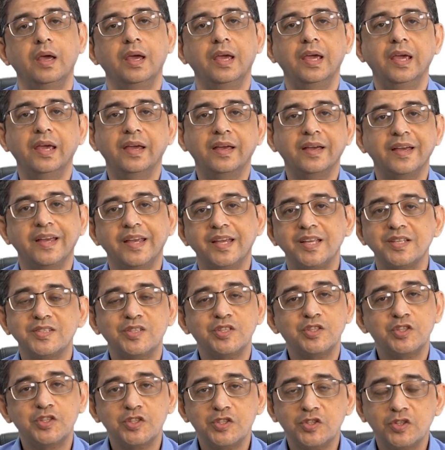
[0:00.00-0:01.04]
Hey guys,
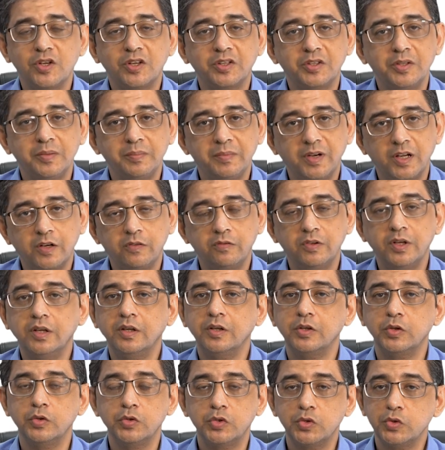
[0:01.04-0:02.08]
this is Dr. Marwah.
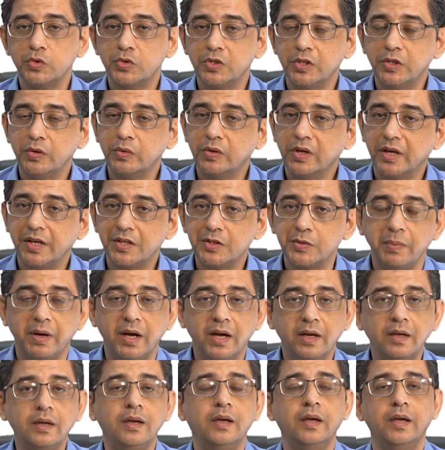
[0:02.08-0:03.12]
Good to see you guys
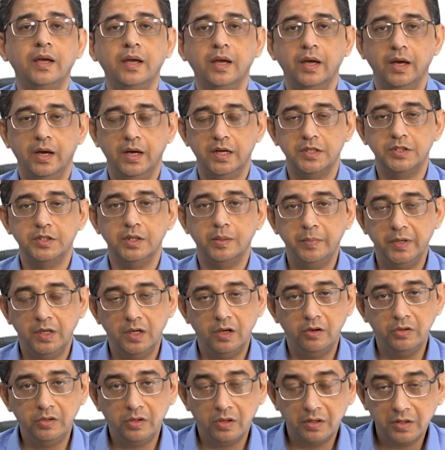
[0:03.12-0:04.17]
back. I shall be
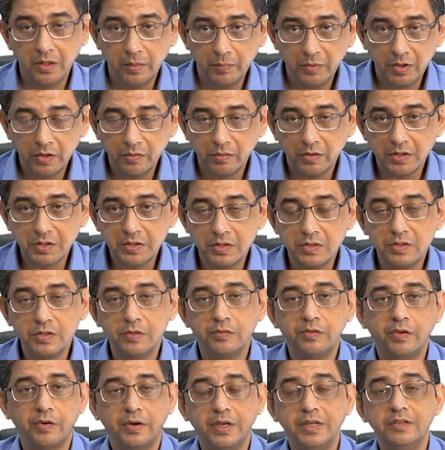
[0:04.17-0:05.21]
now talking about questions of
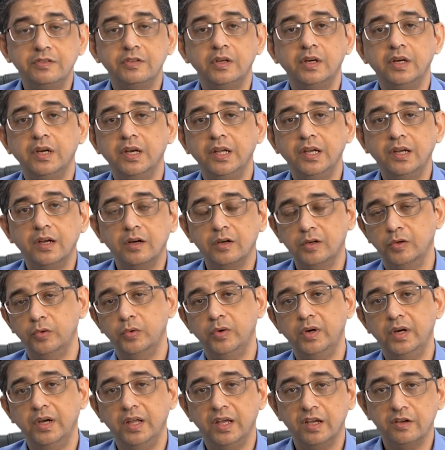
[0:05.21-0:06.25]
the recently
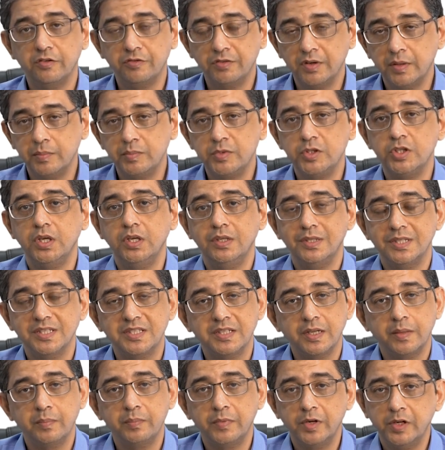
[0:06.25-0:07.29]
concluded FMG
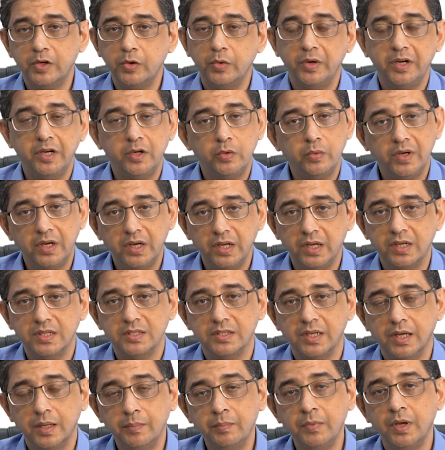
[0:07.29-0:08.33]
December 2020
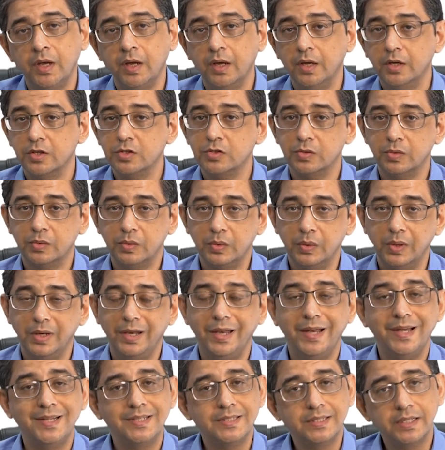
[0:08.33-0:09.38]
exam. So
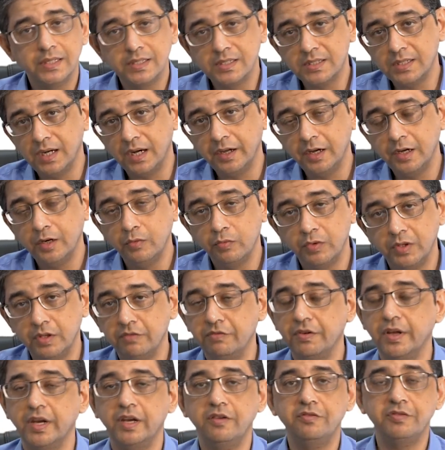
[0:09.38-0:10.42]
let's get started with the
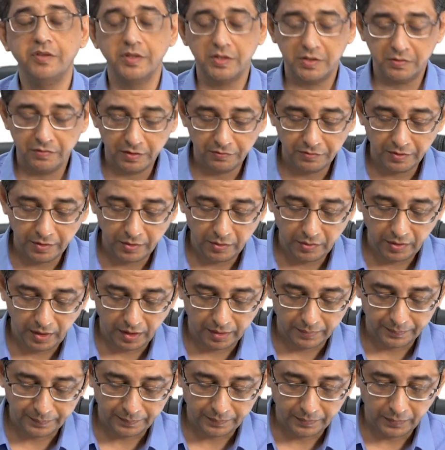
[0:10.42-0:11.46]
very first one for today.